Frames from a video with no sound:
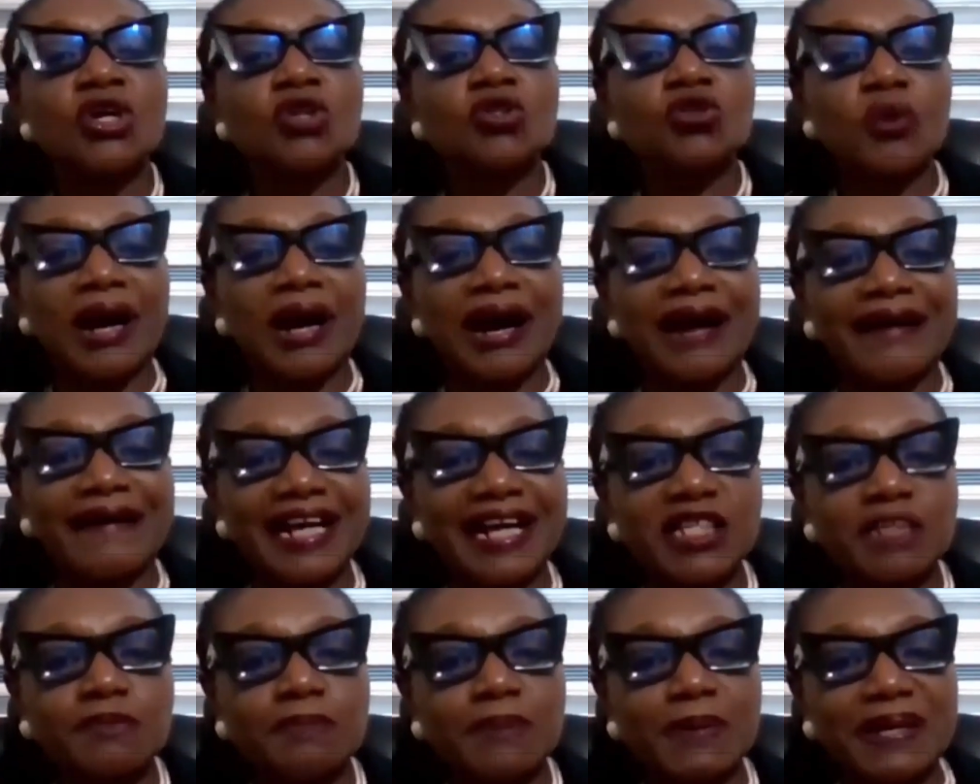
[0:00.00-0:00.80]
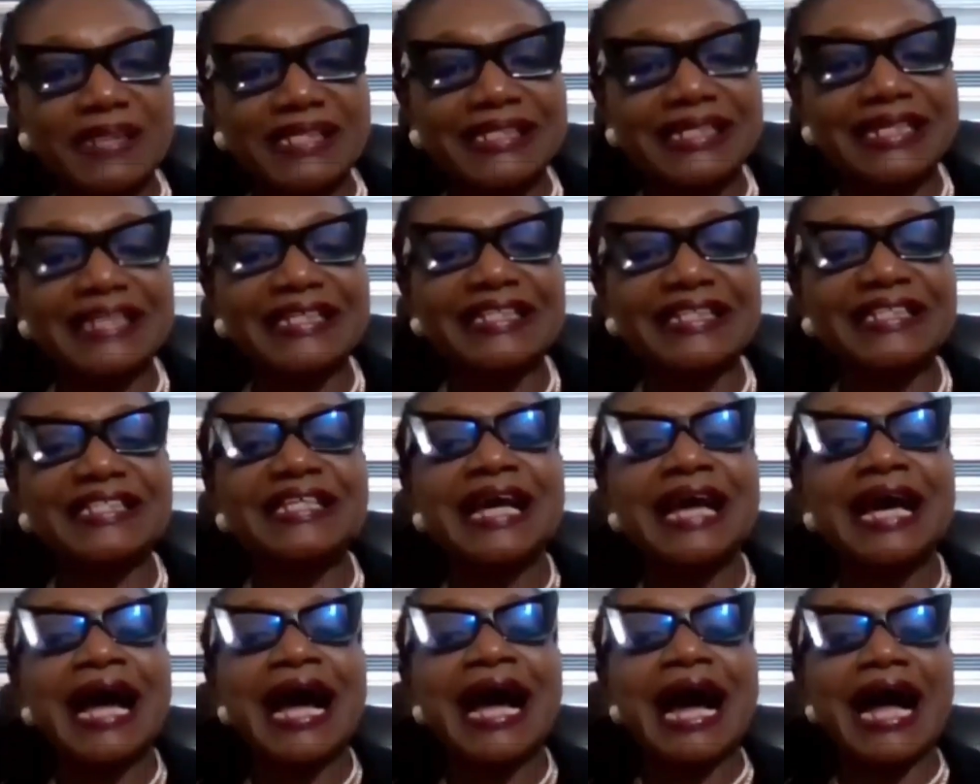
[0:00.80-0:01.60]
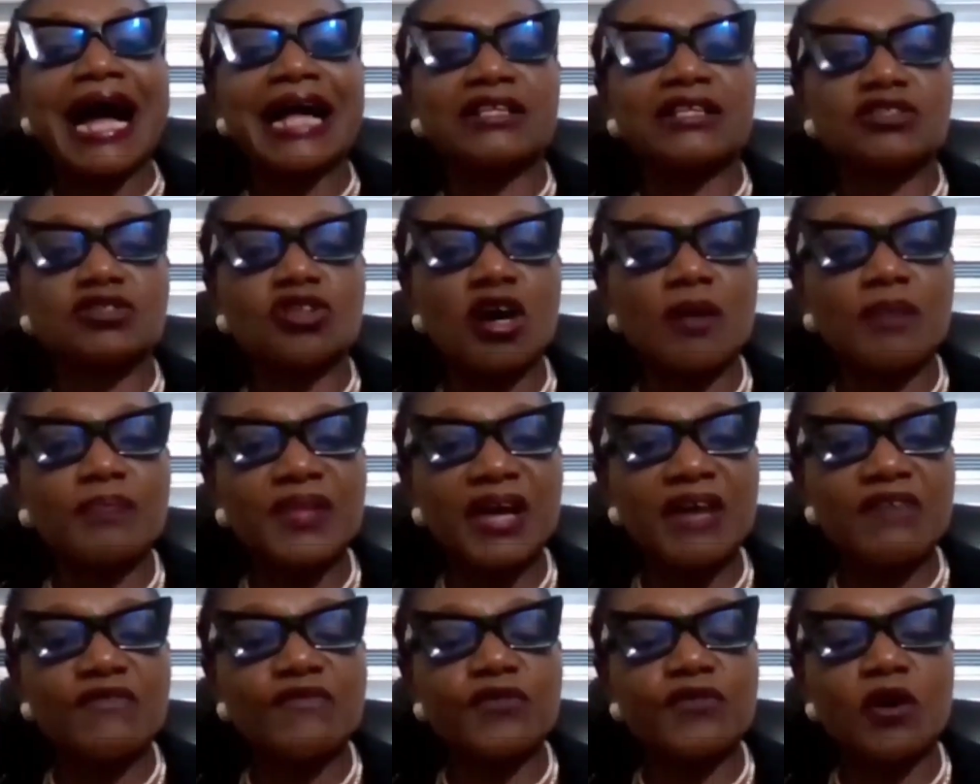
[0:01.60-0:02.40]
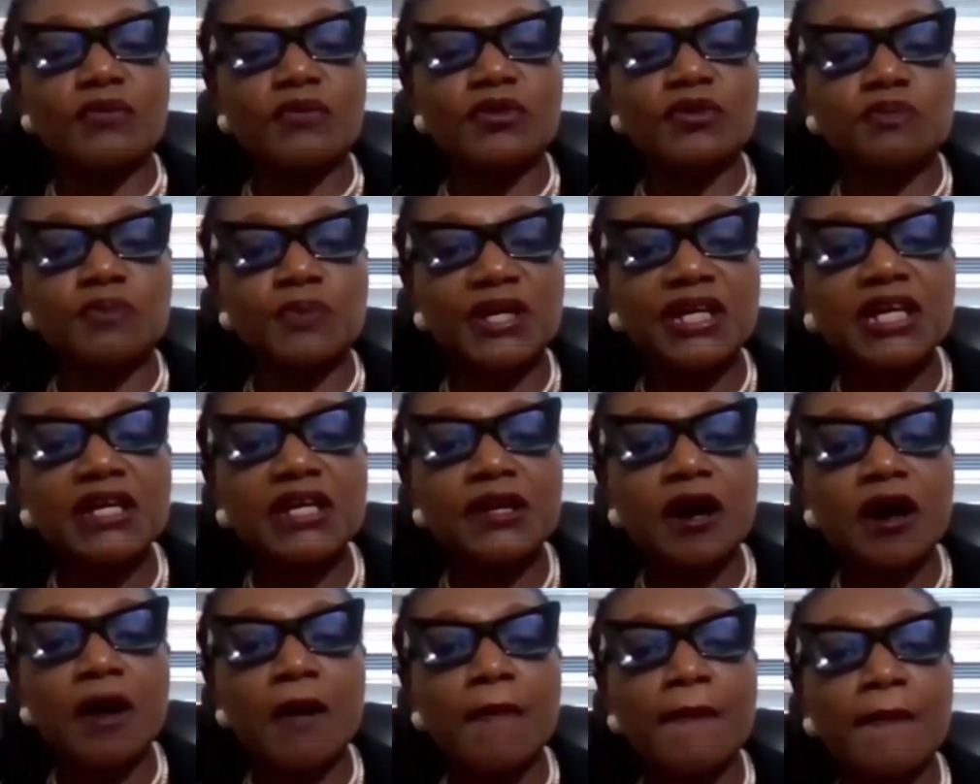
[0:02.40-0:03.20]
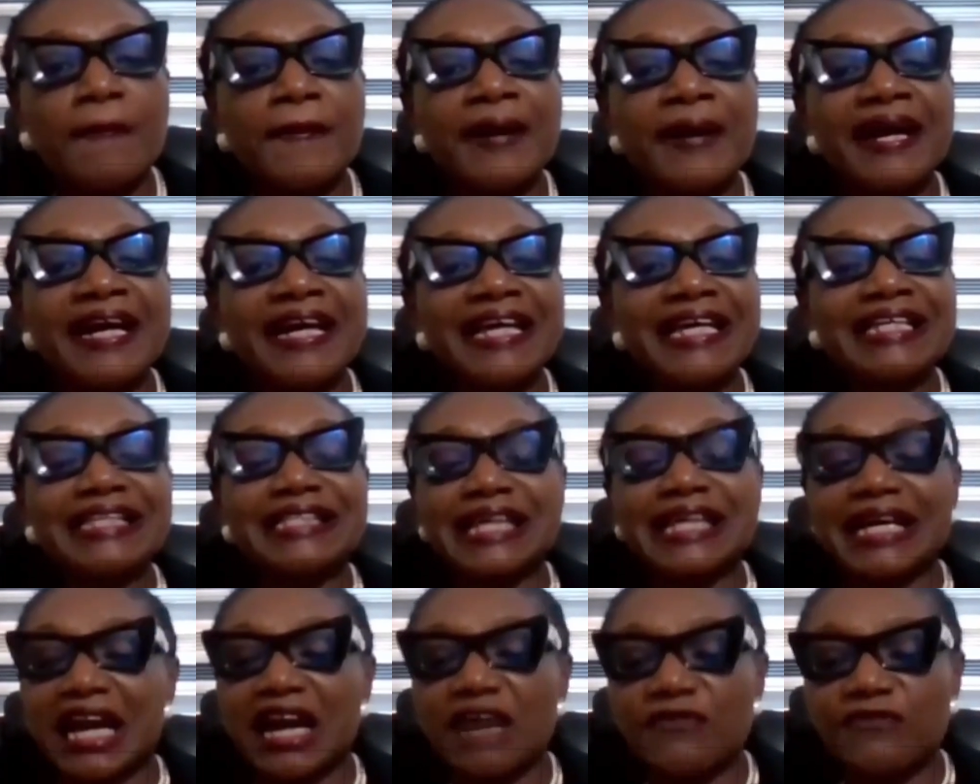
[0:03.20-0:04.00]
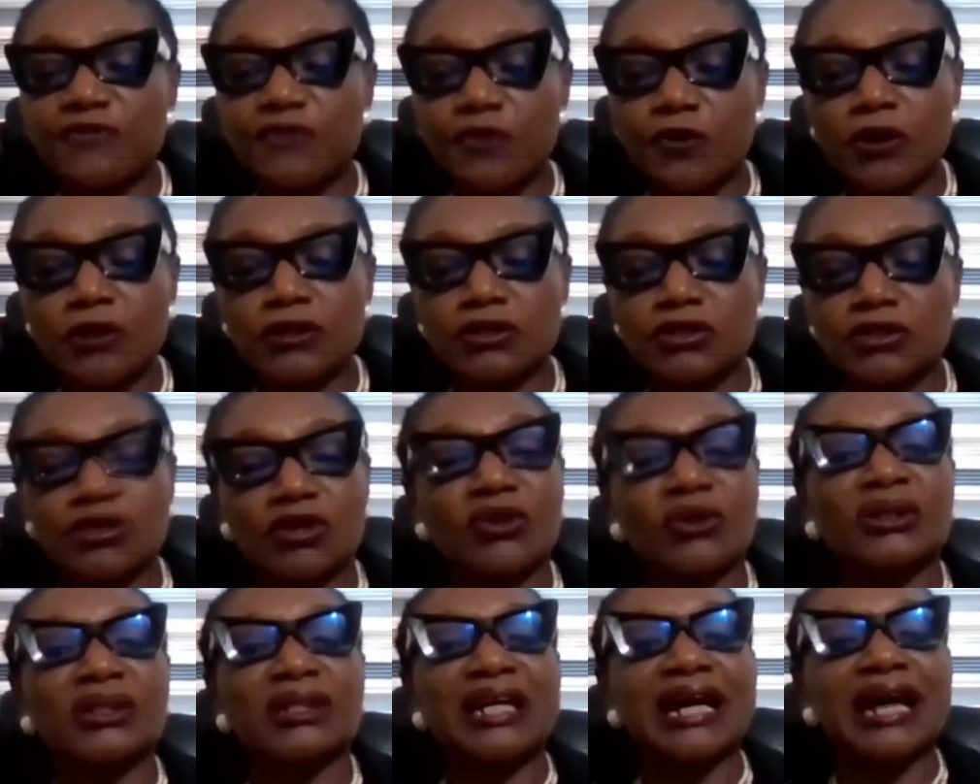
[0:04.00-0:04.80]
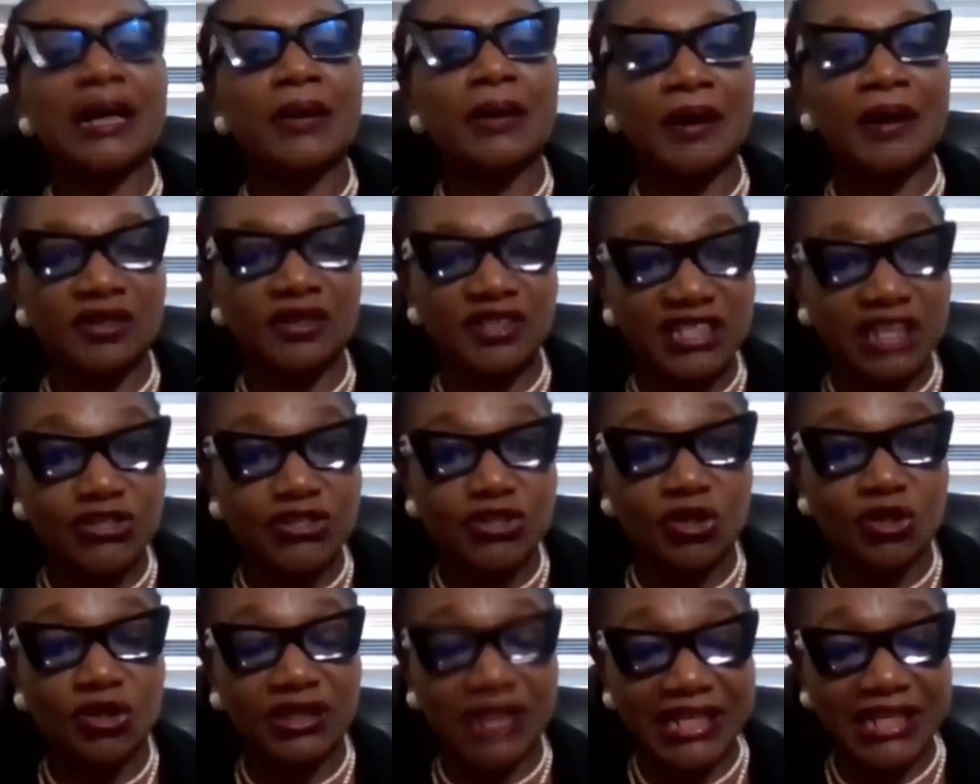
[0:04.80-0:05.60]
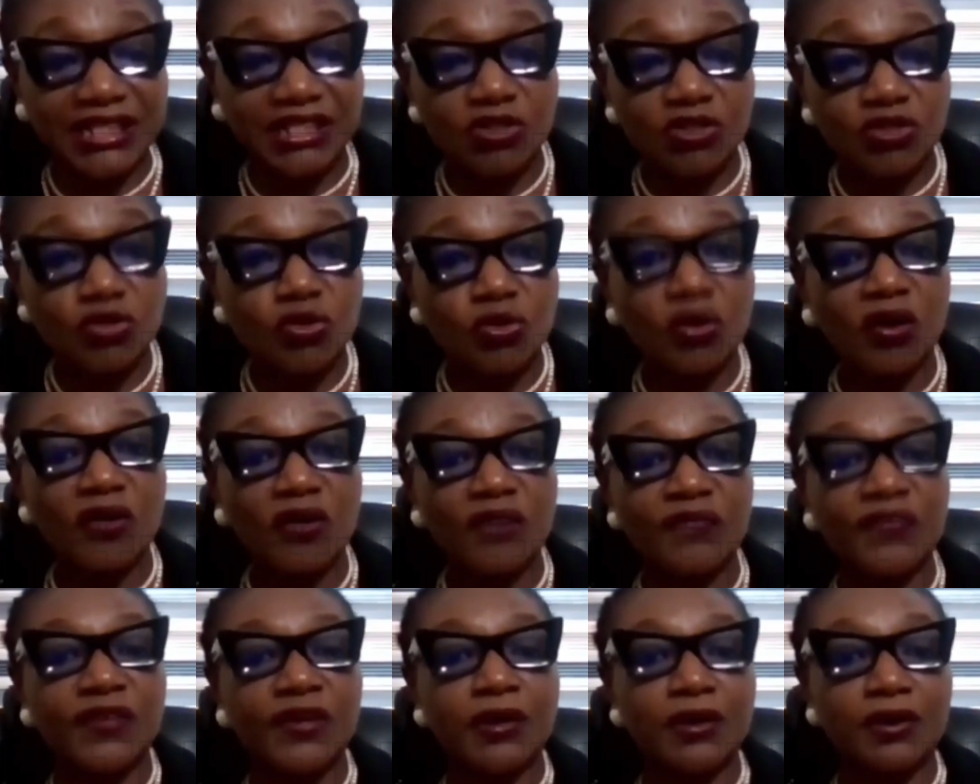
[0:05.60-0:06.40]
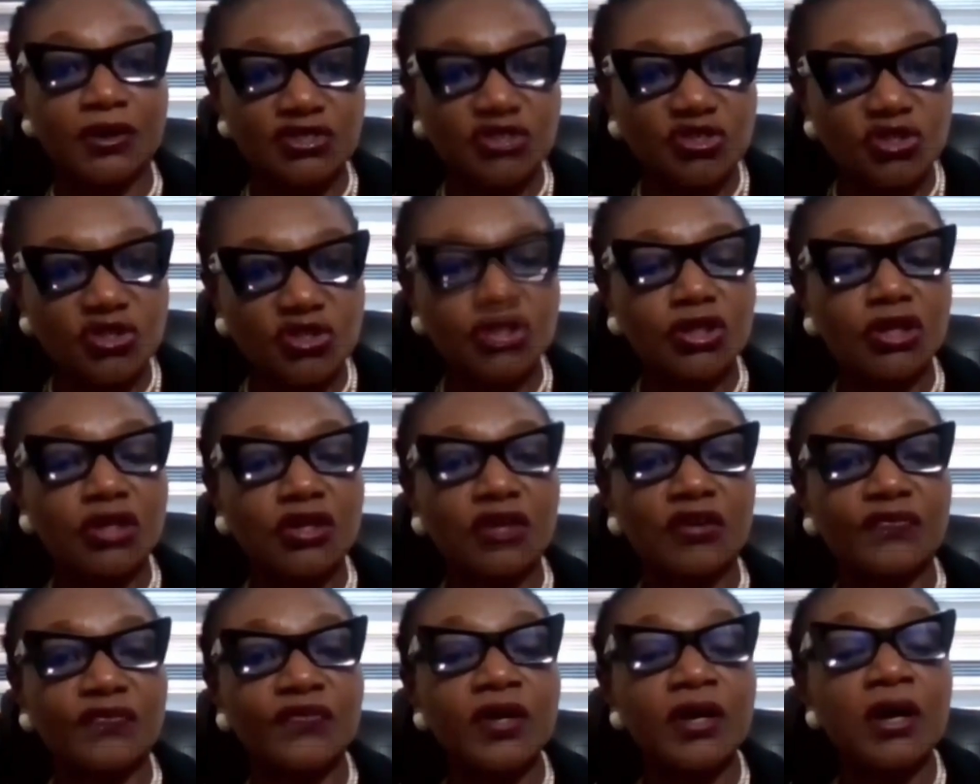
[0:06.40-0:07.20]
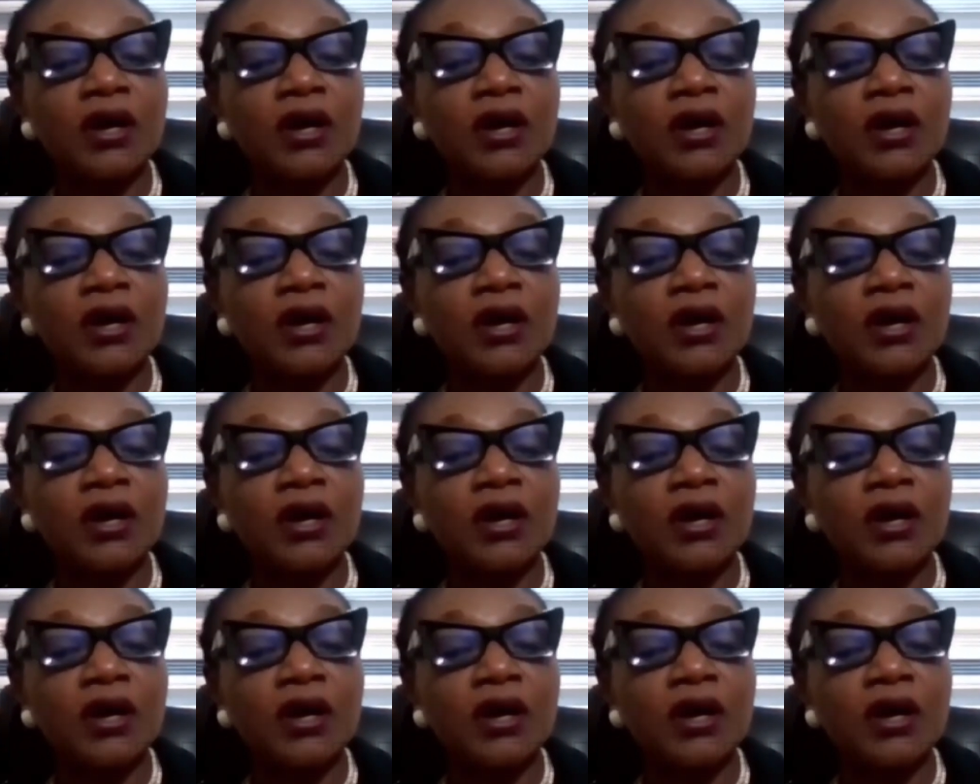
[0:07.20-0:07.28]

to arrest persons and stop them from speaking up, is an affront on our Section 32 of the Constitution